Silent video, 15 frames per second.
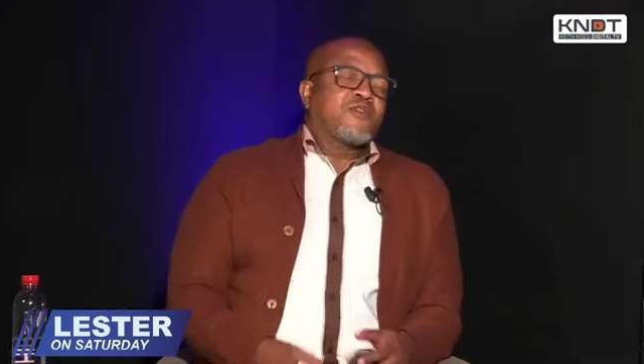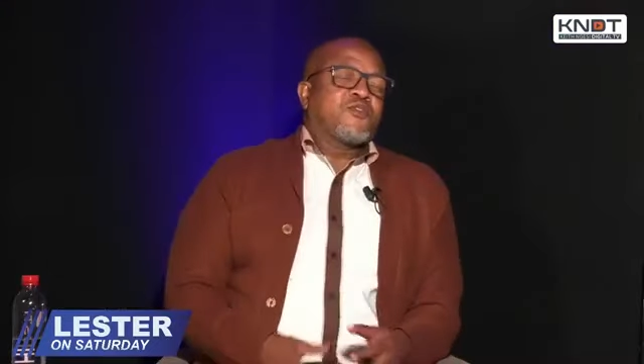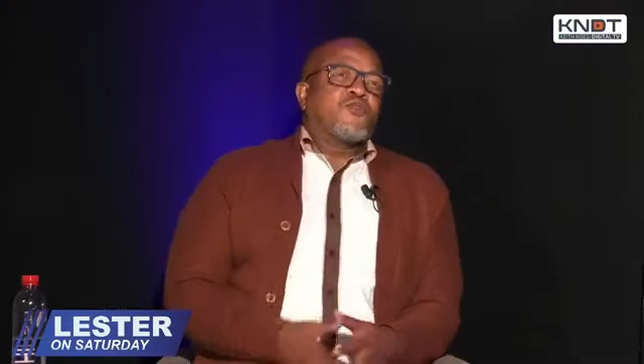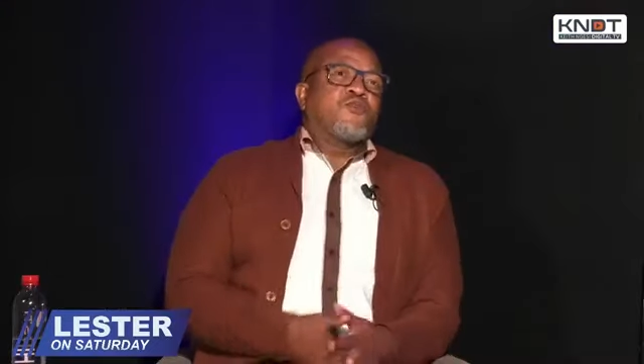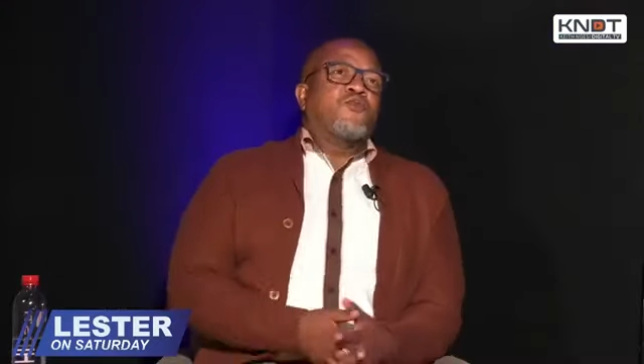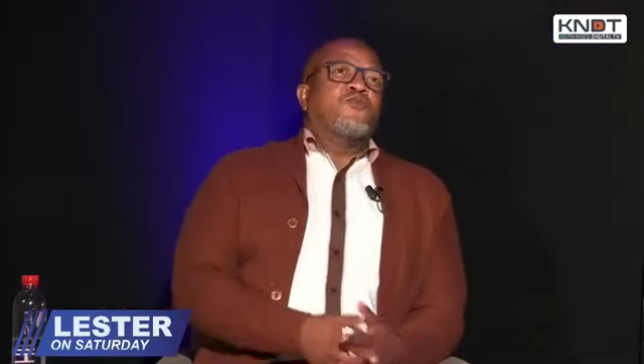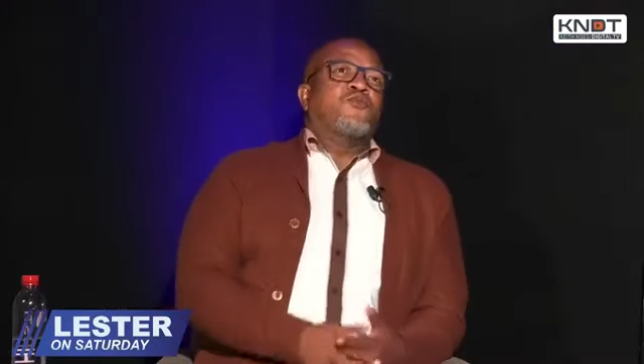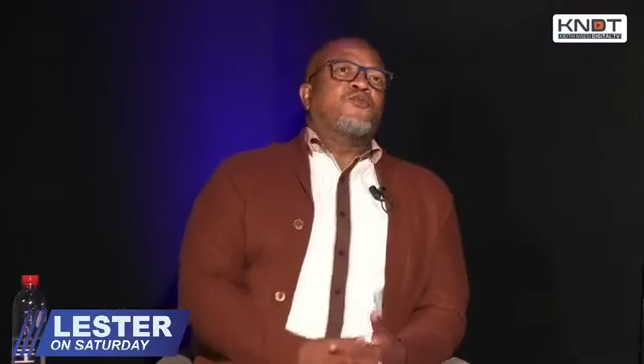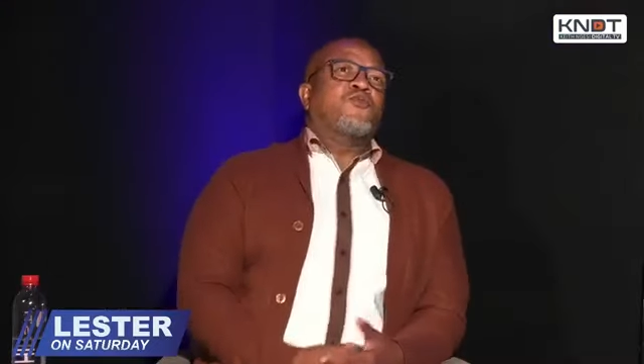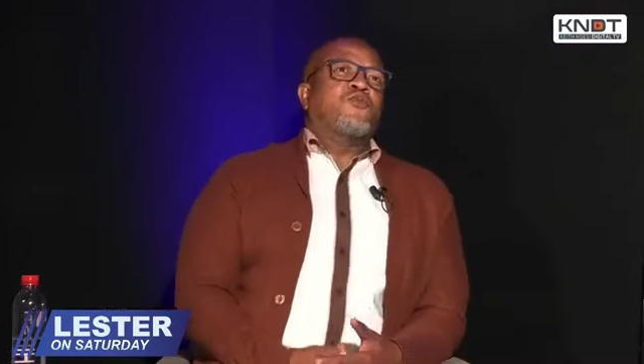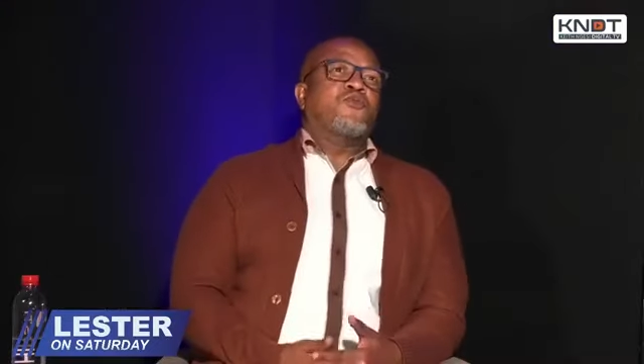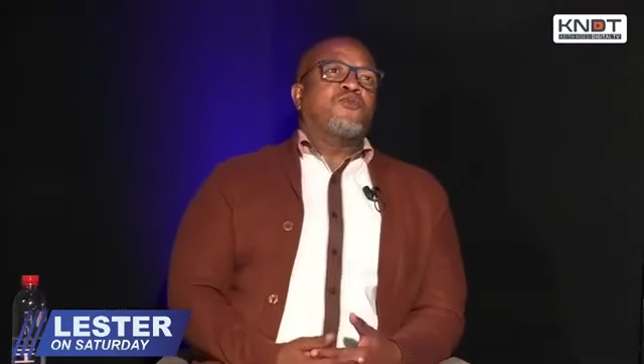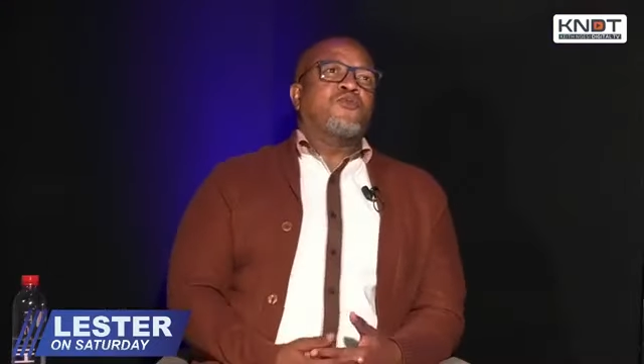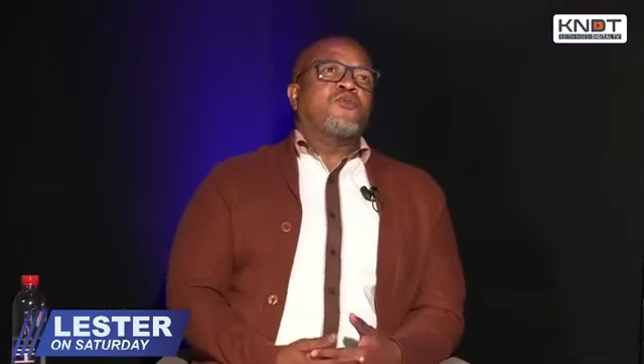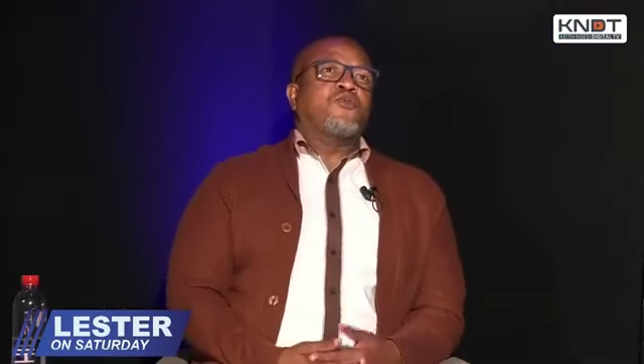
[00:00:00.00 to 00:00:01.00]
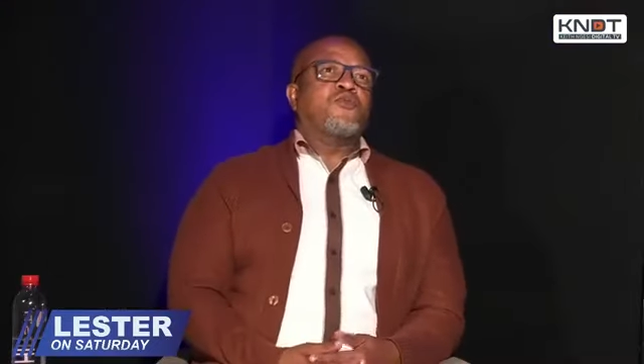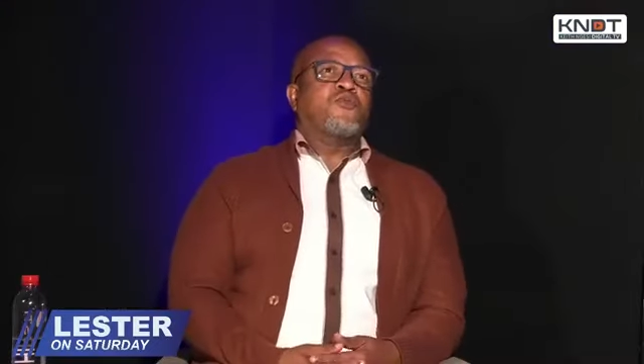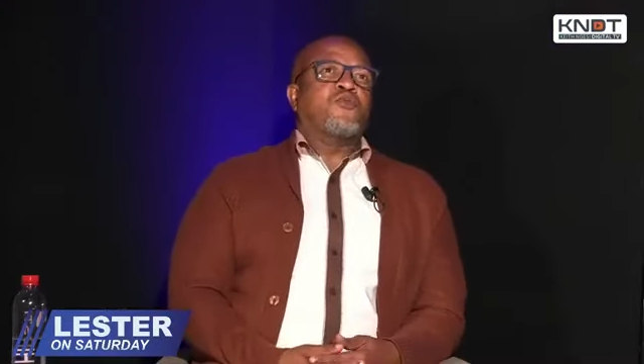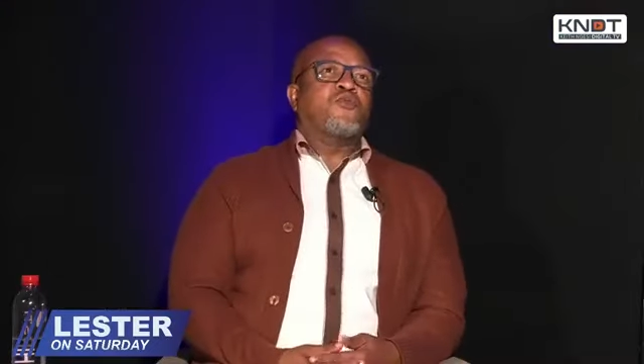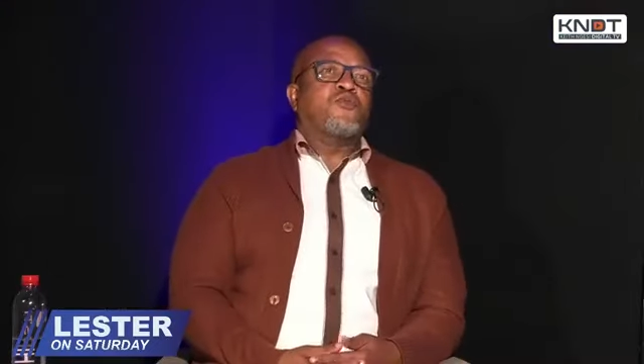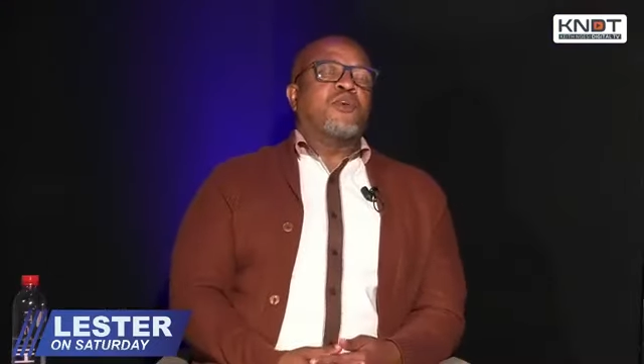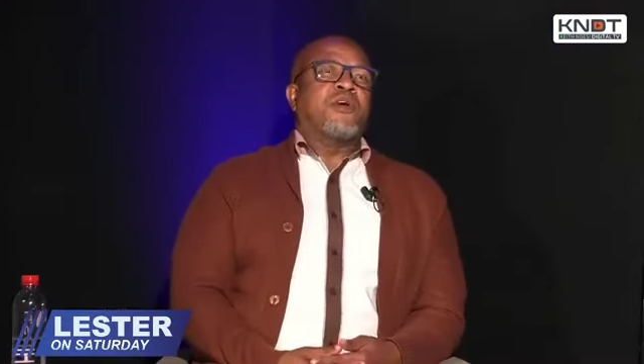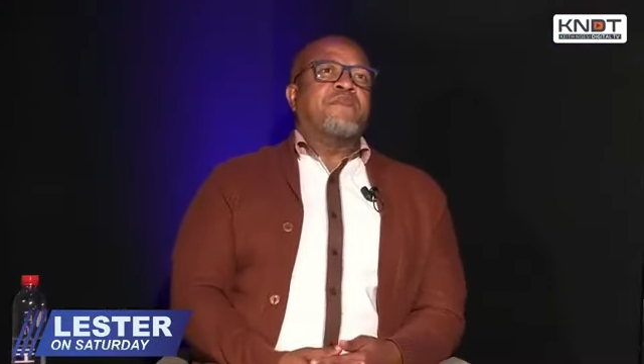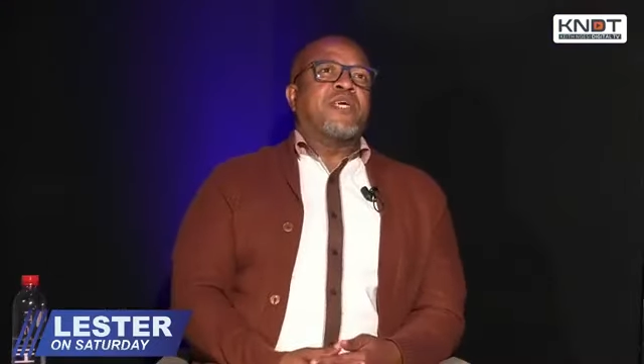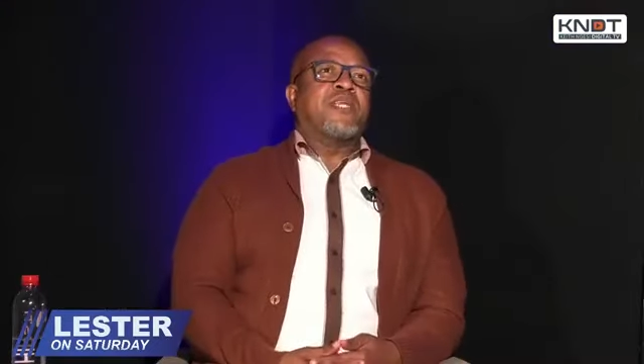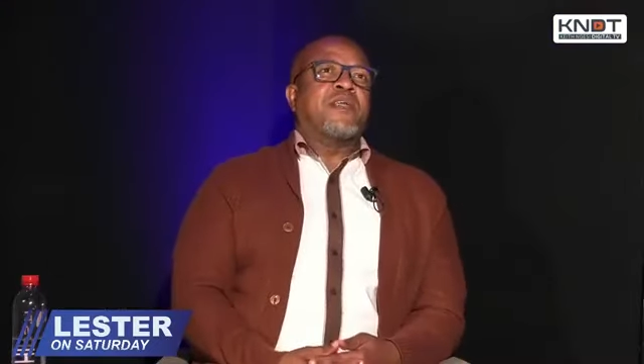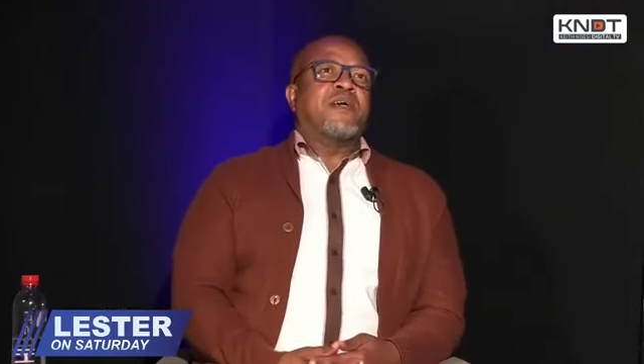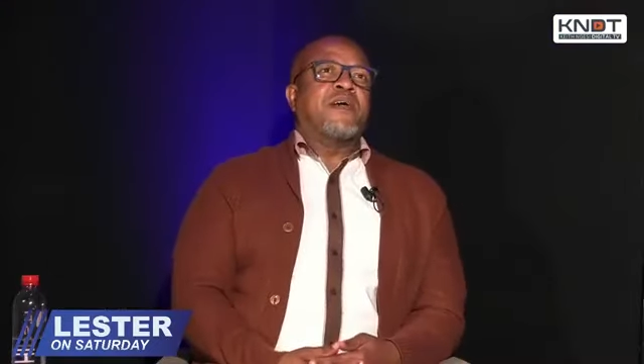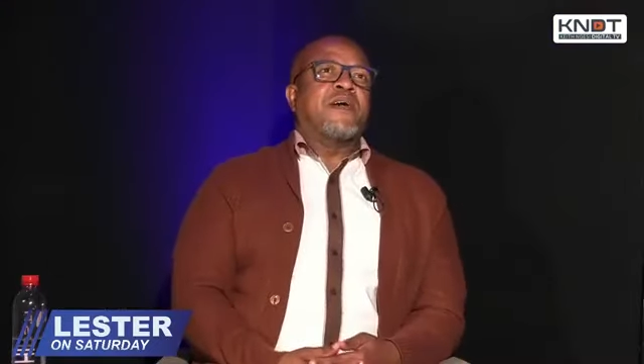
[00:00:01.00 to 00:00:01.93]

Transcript: do you do? I mean,